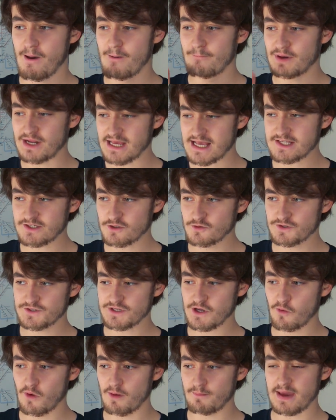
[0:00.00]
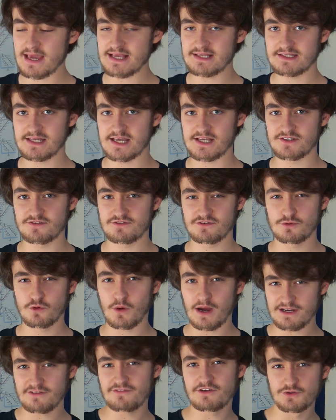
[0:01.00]
But it is also what makes this
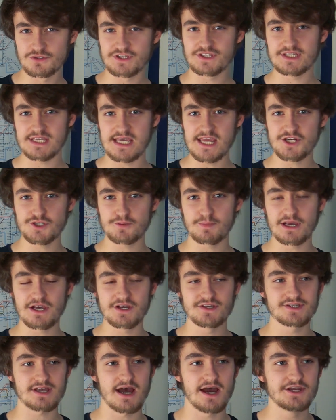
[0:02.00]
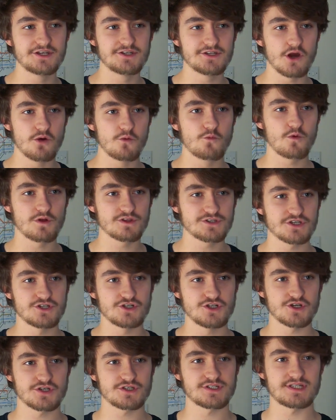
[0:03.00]
quite difficult to teach, because I don't want to
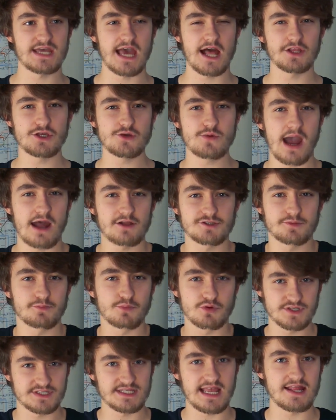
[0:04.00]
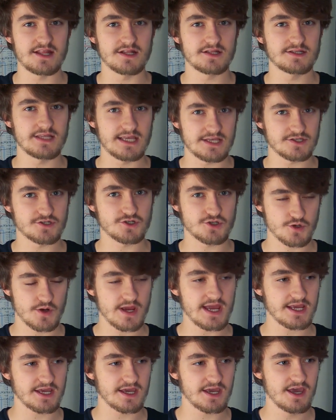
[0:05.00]
just tell you how to present this
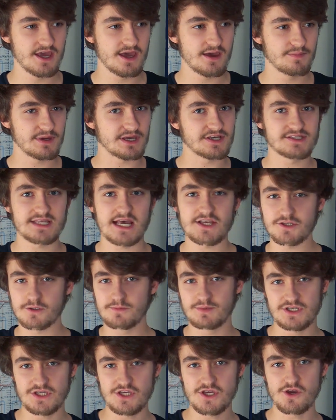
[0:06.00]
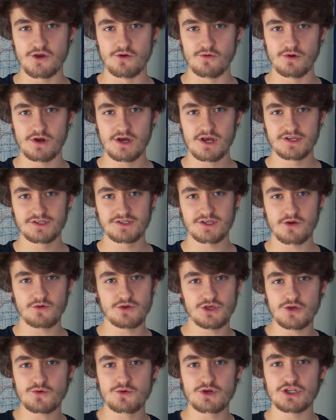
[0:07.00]
trick, because that's up to you. So
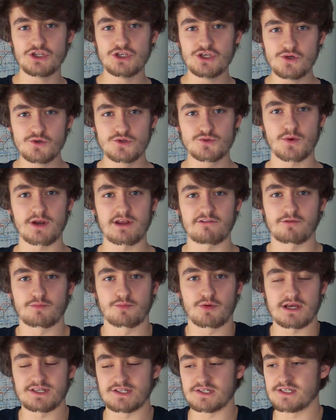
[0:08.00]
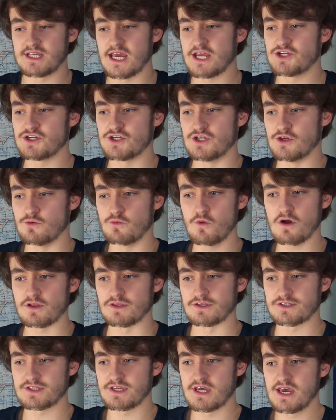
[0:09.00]
you can use whatever presentation you
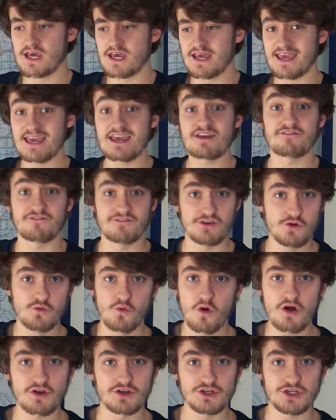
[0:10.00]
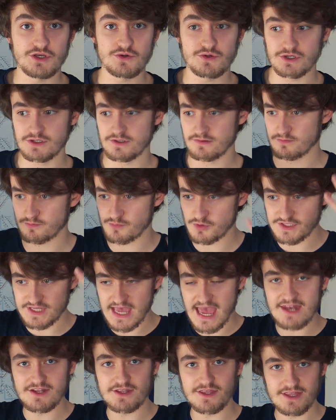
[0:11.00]
want. If you want, you can
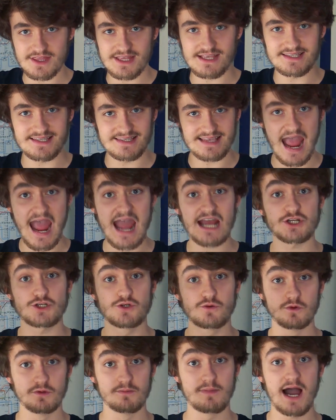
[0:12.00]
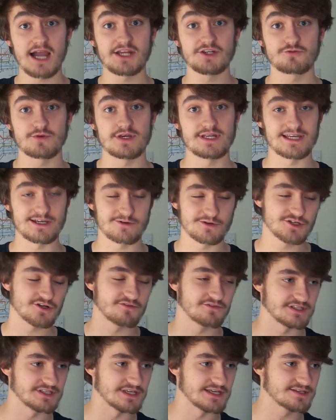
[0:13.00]
pretend that this is actual mind reading, which
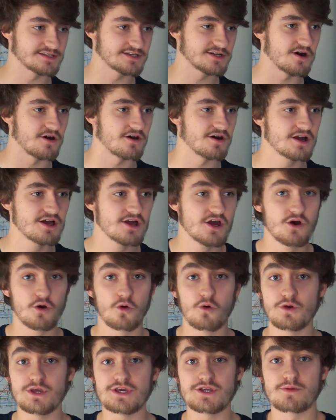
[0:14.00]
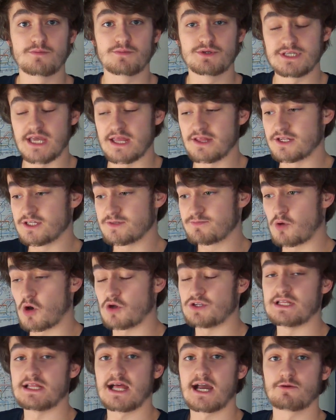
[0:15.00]
obviously it's not, or you can pretend that it's
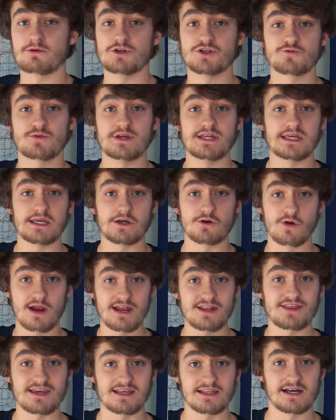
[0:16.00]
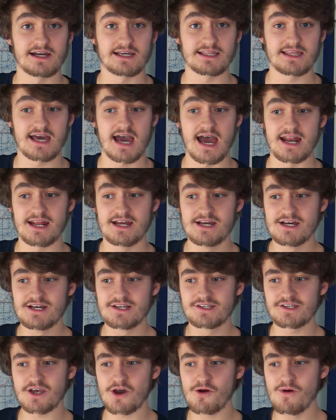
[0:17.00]
body language reading or anything like that.
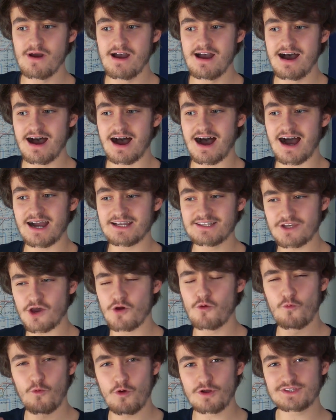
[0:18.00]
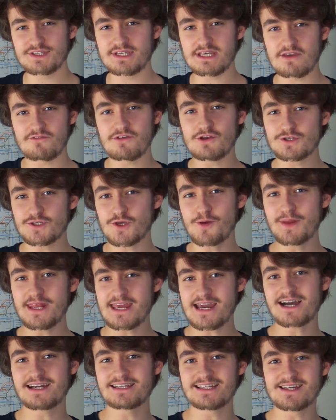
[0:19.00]
So I don't want to give you too
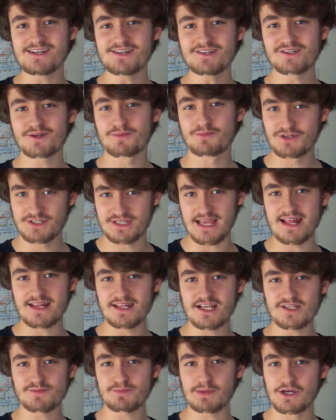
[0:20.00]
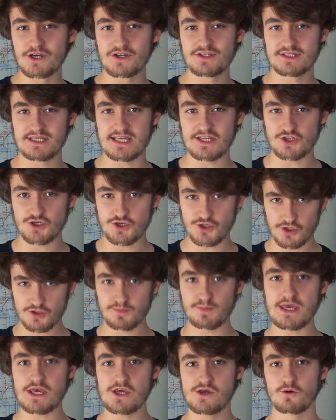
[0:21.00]
many ideas to present this, because this
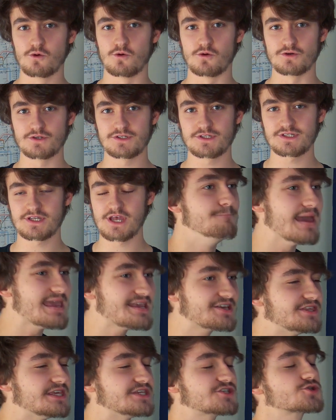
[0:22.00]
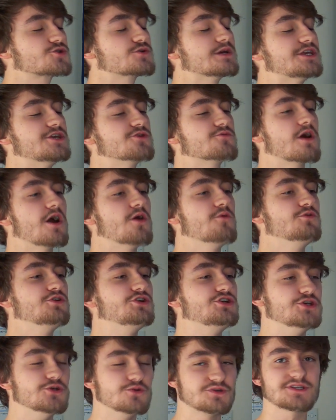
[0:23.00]
should be yours. Make this trick your
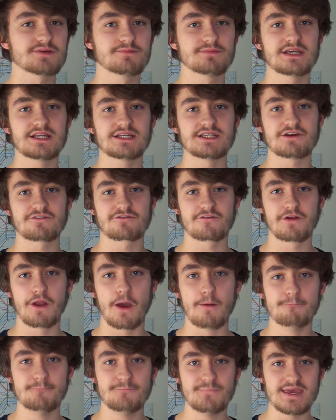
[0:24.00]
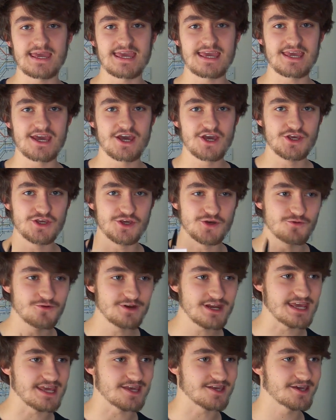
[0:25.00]
own, do something different and be
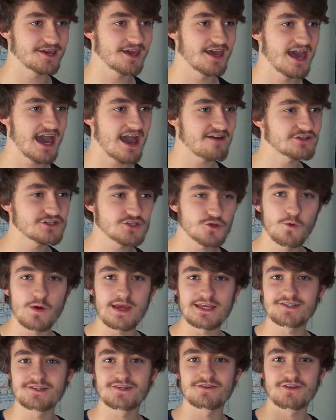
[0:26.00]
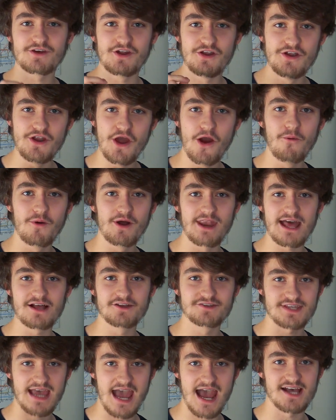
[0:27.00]
unique. Have a twist that no one
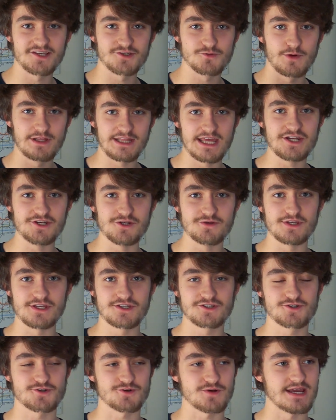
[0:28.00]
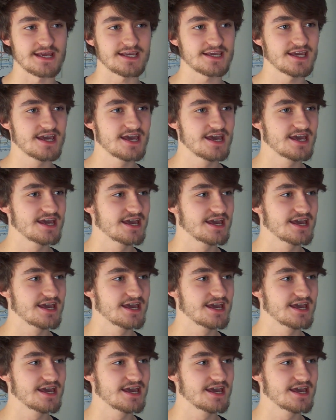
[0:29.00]
else has when they do this trick.